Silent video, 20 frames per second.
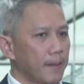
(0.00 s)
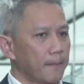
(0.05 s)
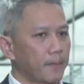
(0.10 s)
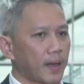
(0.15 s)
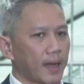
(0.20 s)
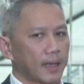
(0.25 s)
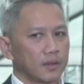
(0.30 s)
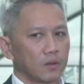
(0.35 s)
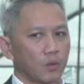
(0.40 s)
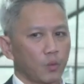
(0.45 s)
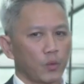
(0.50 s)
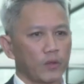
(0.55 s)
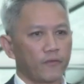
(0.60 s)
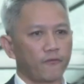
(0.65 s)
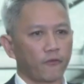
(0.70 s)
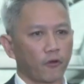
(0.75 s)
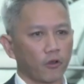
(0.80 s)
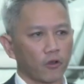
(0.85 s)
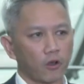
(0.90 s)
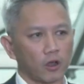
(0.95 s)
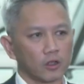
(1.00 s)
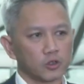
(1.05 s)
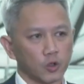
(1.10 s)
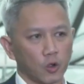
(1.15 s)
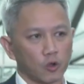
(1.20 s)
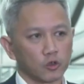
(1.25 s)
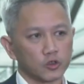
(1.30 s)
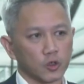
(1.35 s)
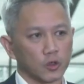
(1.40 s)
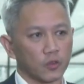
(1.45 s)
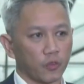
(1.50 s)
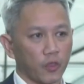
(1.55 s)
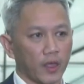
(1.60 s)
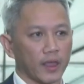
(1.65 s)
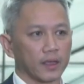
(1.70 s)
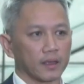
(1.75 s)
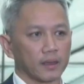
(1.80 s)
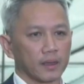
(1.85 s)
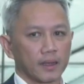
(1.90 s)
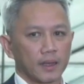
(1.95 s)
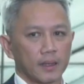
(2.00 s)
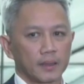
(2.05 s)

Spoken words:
But we forgot to also think